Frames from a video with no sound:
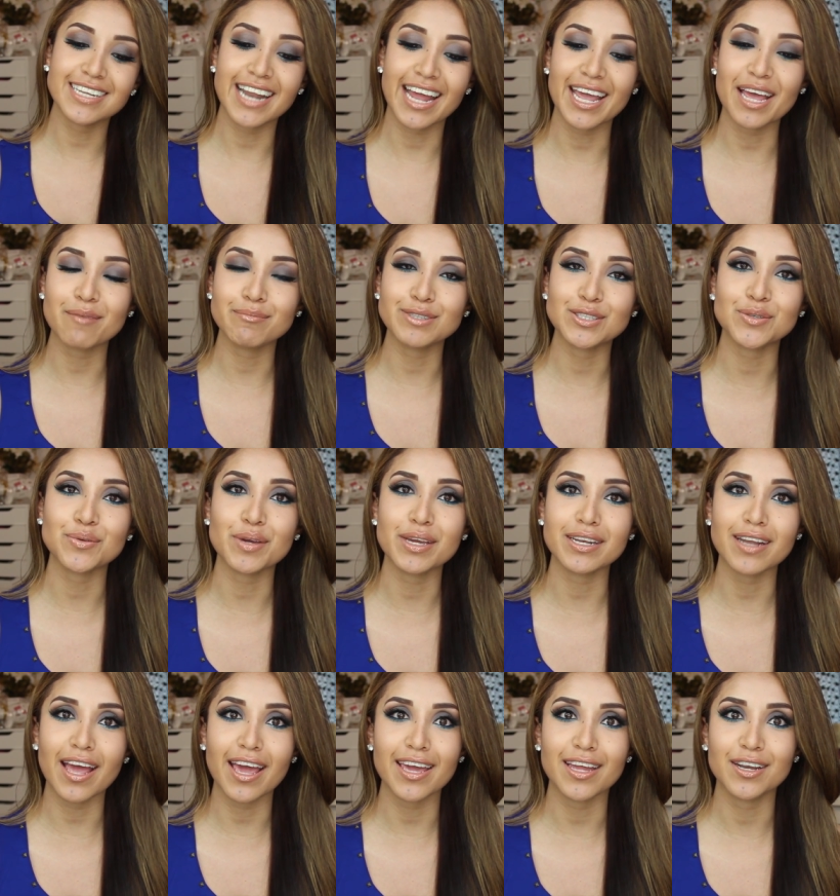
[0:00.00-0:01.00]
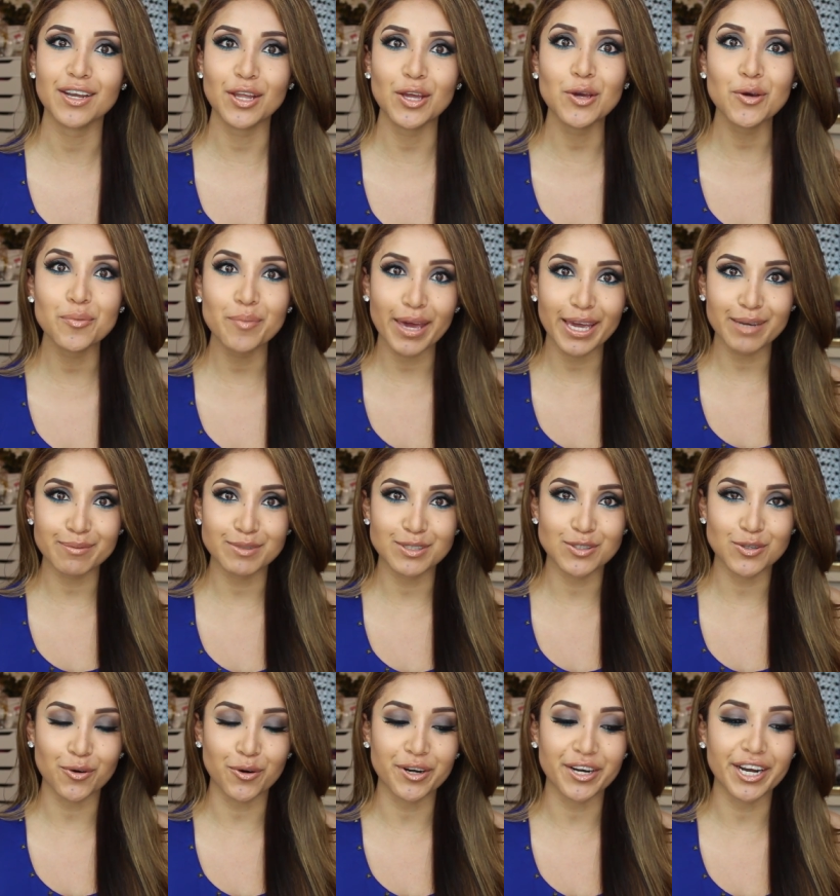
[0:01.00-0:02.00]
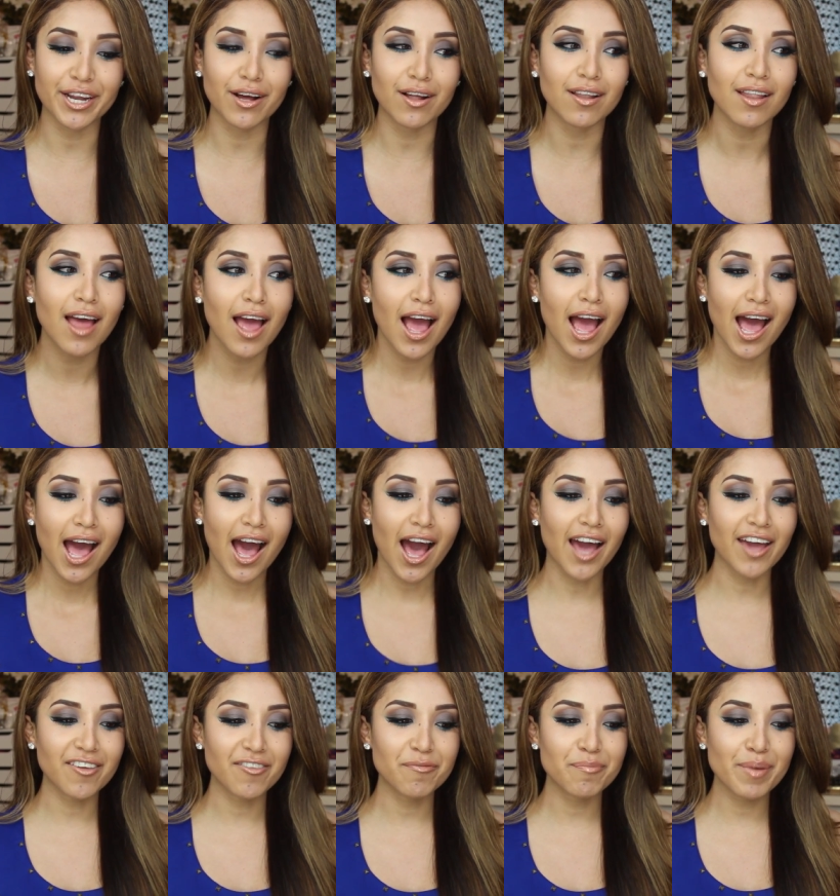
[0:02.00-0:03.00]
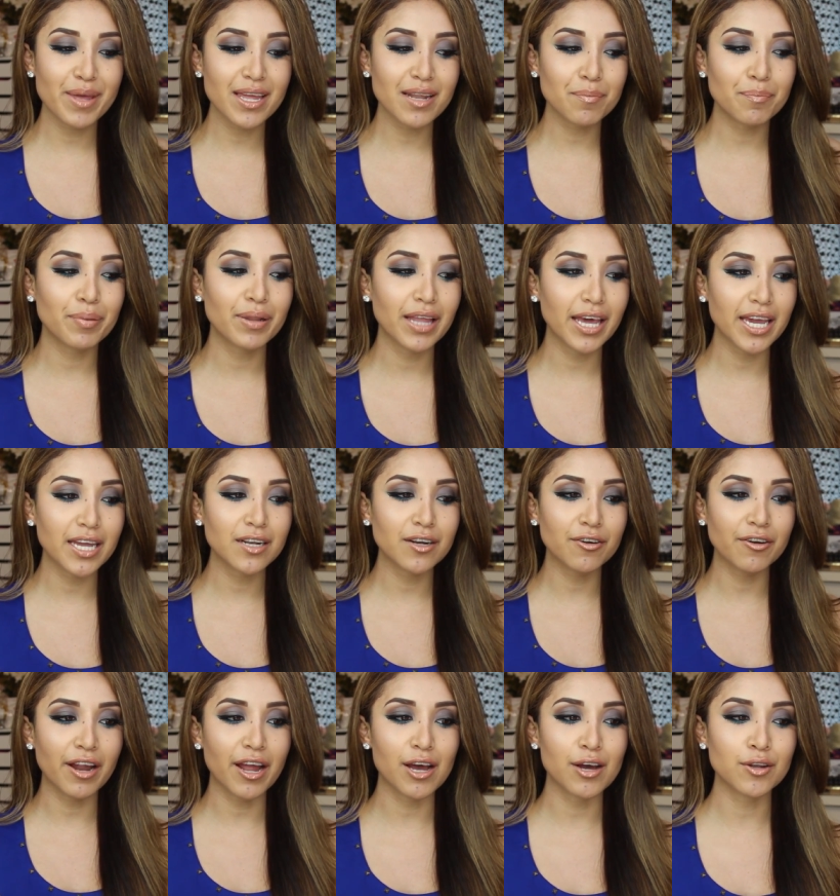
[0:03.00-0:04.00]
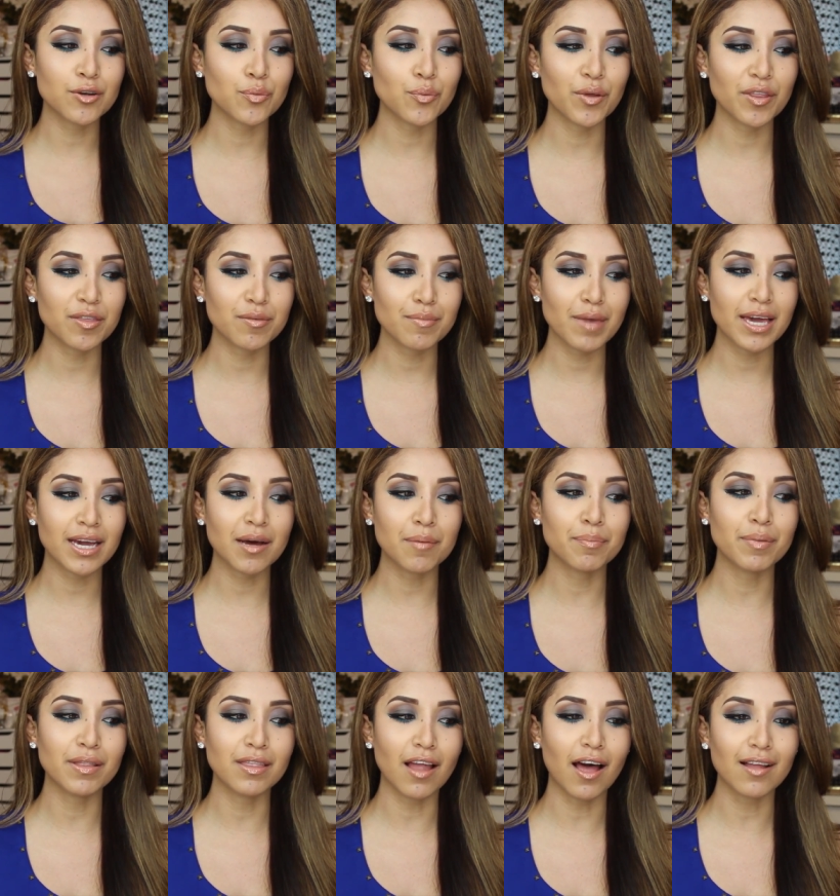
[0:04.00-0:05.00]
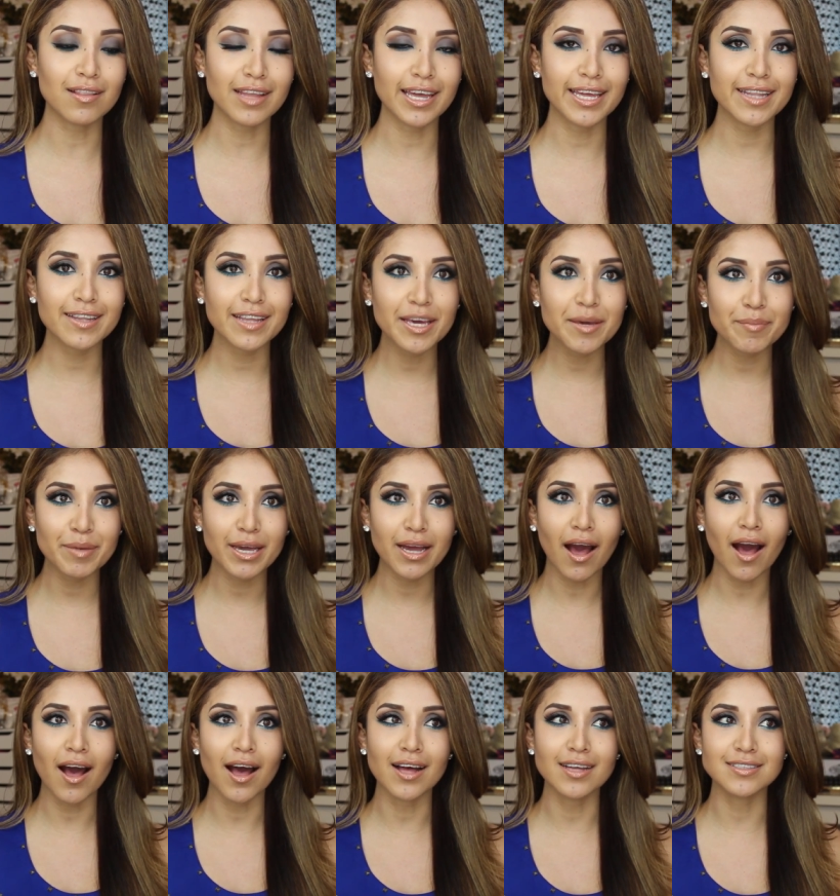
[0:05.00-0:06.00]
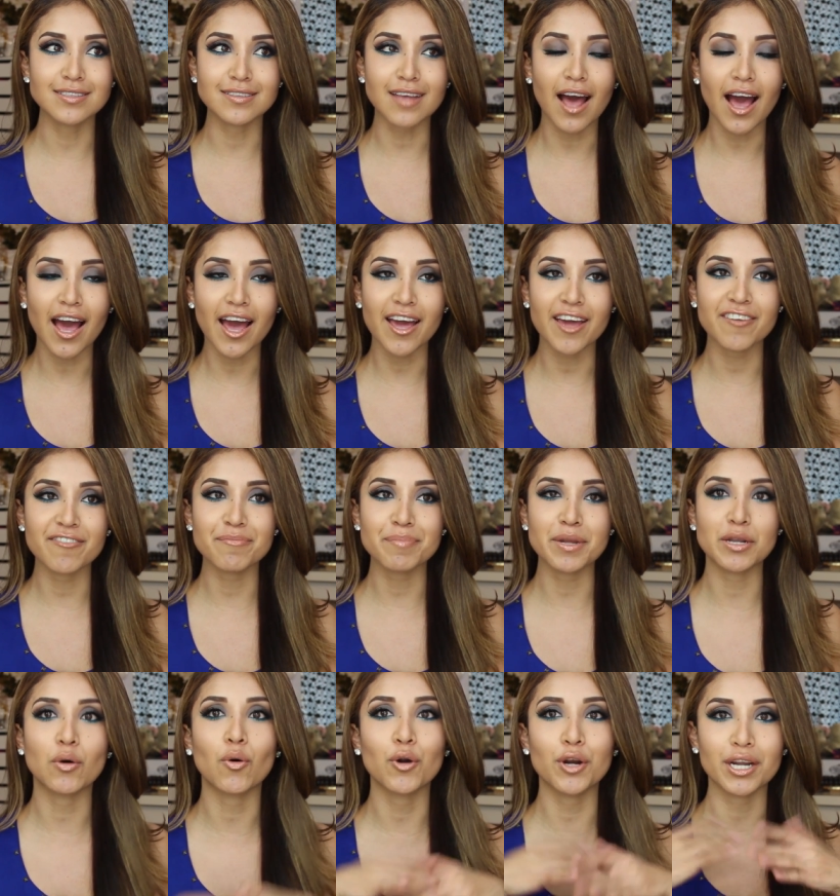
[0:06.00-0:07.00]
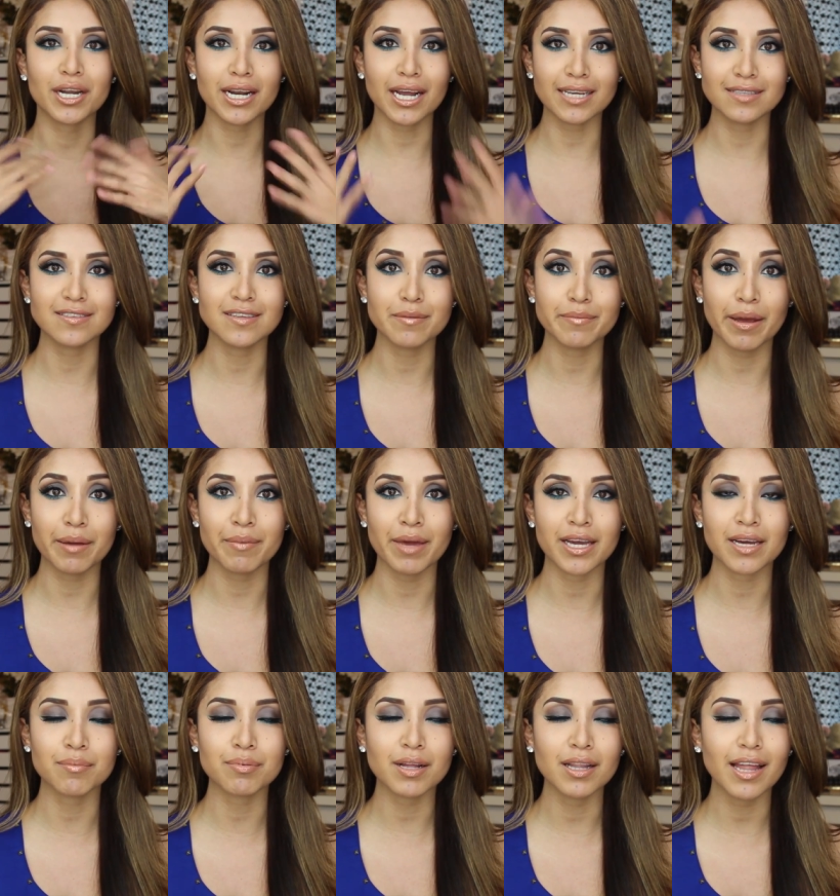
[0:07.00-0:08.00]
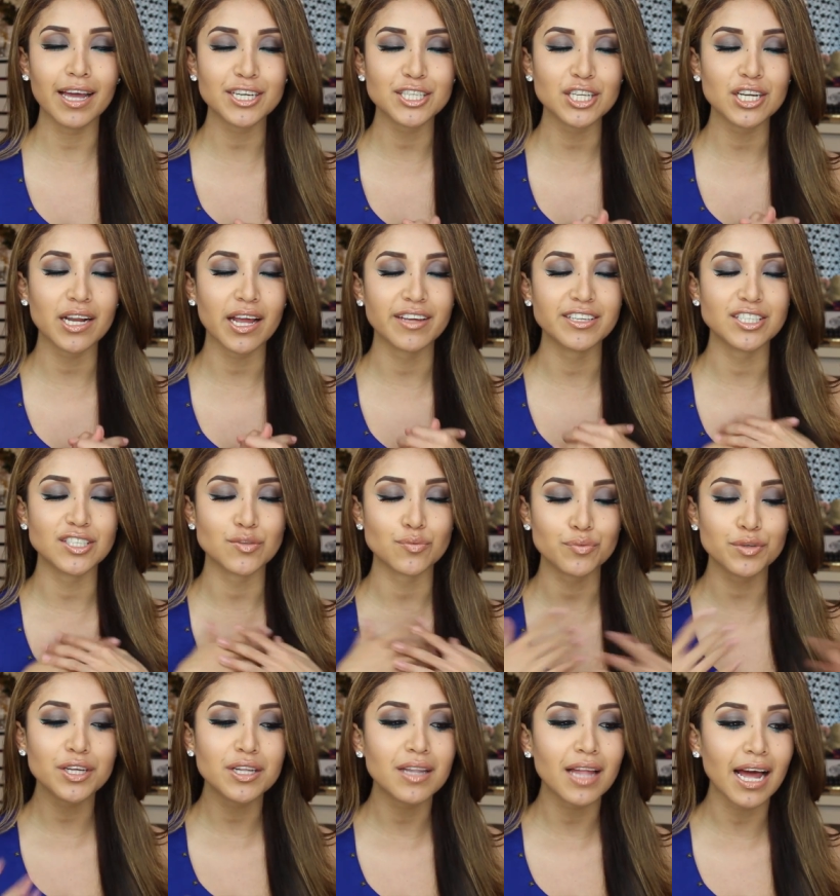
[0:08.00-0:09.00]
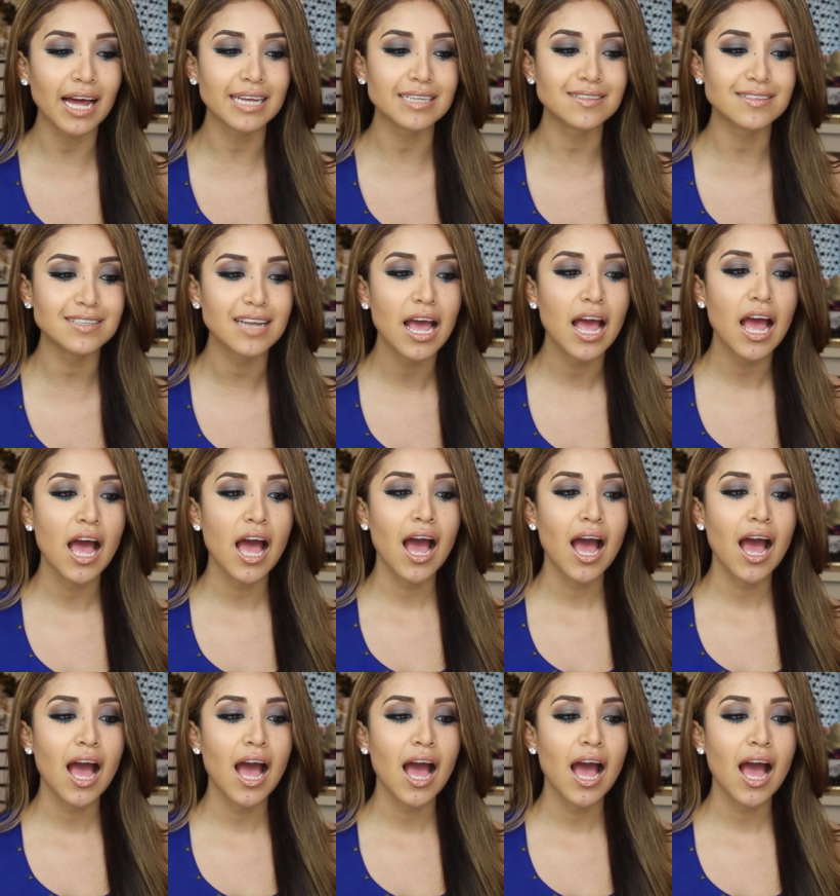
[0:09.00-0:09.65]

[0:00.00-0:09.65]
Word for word: Today I'm doing a new makeup tutorial. I've been playing around with makeup a lot lately because I've been organizing my makeup collection I just realized